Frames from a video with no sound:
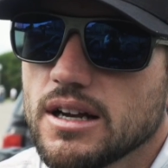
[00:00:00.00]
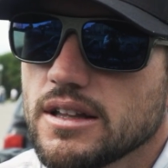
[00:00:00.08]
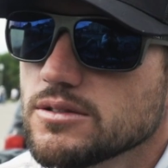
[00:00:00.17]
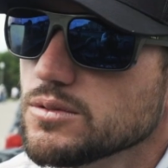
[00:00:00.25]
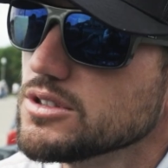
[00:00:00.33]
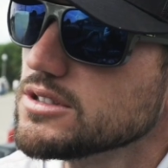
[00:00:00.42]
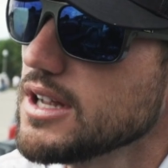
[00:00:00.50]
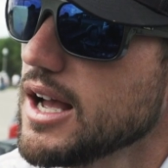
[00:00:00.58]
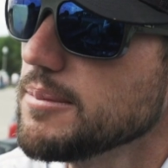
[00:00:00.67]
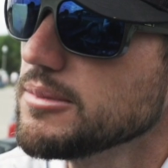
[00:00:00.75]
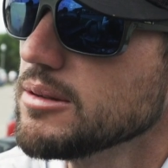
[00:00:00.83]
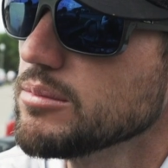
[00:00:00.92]
This was
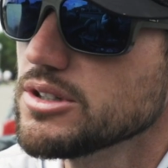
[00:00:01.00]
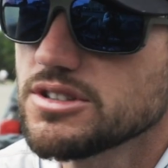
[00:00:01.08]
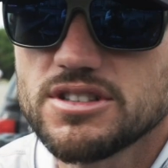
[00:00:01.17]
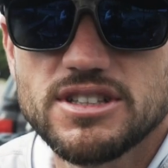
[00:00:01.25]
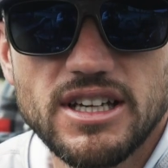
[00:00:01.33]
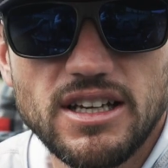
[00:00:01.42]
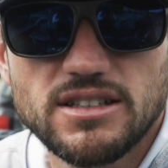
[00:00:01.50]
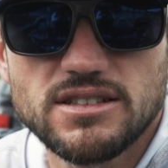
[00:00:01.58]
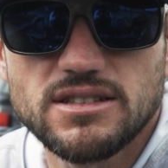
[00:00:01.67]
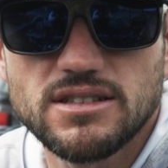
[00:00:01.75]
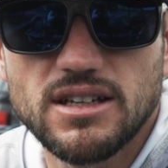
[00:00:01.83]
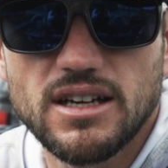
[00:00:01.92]
stop number
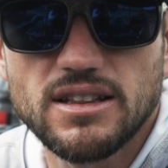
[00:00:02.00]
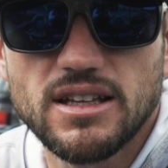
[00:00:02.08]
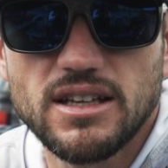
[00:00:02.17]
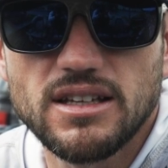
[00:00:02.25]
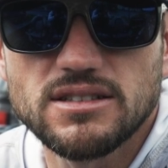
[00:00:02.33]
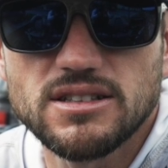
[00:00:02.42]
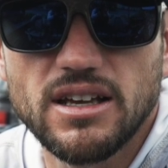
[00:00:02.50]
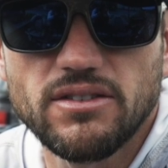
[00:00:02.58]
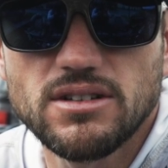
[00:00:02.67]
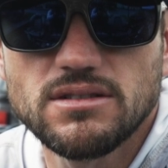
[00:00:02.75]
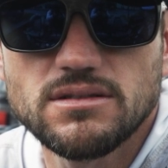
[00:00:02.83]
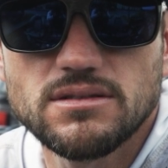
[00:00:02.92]
6, I think,
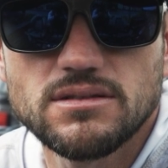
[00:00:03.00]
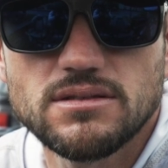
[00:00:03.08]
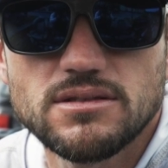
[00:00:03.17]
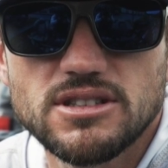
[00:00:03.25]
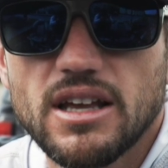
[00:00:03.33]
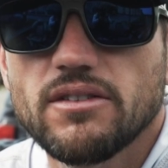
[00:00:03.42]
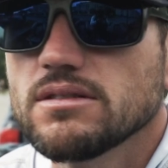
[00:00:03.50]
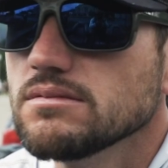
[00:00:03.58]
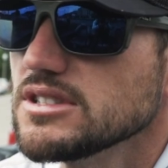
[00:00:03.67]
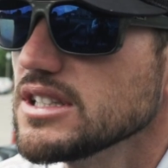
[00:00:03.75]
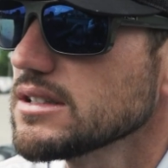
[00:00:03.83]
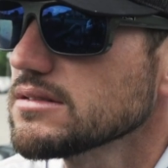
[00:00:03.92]
7,
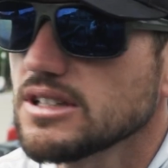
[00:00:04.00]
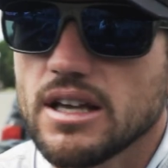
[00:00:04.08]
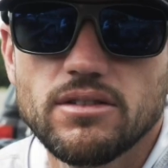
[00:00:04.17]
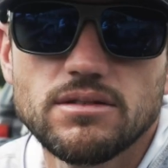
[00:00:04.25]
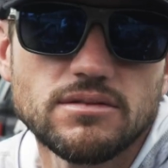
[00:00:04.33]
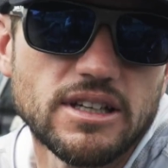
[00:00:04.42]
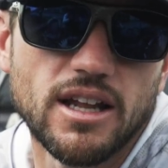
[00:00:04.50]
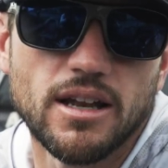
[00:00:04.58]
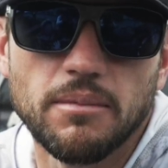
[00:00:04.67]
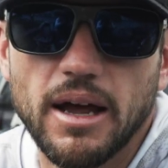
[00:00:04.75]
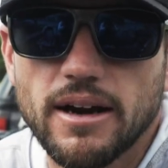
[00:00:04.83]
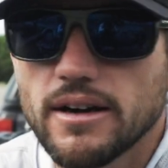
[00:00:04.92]
6, 7, it
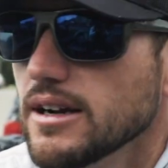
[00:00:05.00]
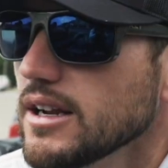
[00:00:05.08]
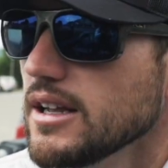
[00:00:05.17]
doesn't matter.